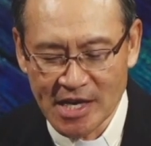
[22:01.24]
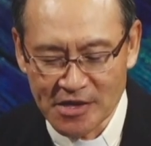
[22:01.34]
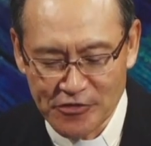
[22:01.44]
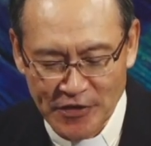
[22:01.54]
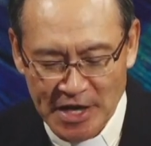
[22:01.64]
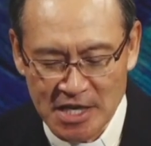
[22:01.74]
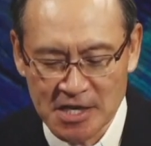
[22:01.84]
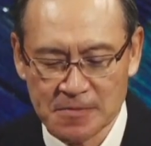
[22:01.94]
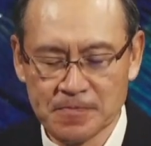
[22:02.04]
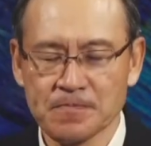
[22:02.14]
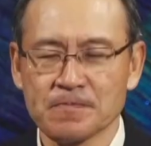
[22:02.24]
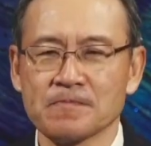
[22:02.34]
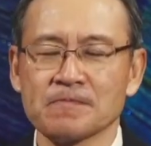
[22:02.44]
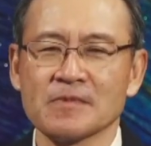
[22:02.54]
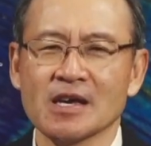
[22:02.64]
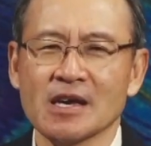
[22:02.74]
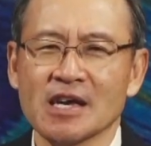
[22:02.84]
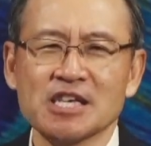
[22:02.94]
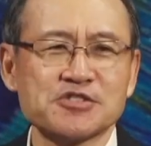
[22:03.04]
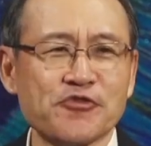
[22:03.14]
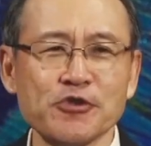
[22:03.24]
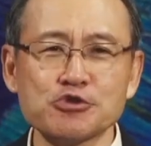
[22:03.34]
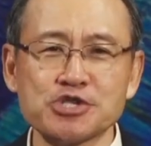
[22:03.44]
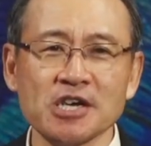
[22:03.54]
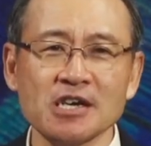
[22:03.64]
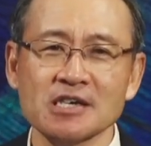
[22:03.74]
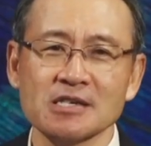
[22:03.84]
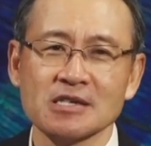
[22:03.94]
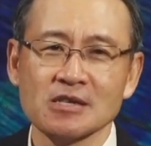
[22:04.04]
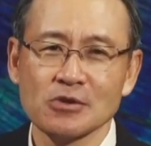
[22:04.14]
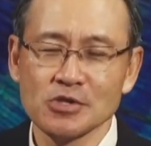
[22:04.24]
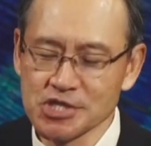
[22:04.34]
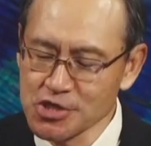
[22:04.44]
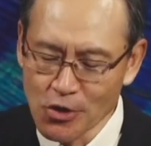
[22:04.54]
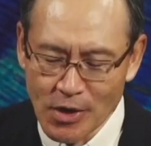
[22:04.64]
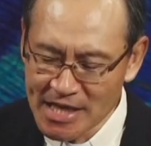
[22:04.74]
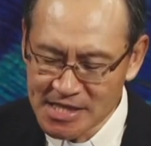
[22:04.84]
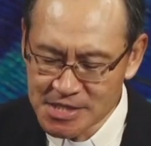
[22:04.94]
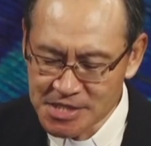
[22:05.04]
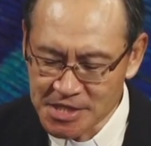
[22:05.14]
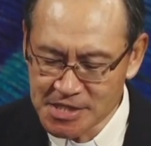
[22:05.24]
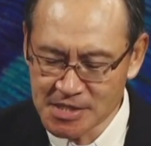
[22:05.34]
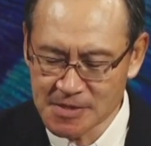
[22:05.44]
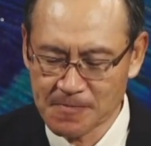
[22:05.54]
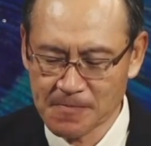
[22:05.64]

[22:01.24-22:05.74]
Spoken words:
and a failure. His future was so uncertain.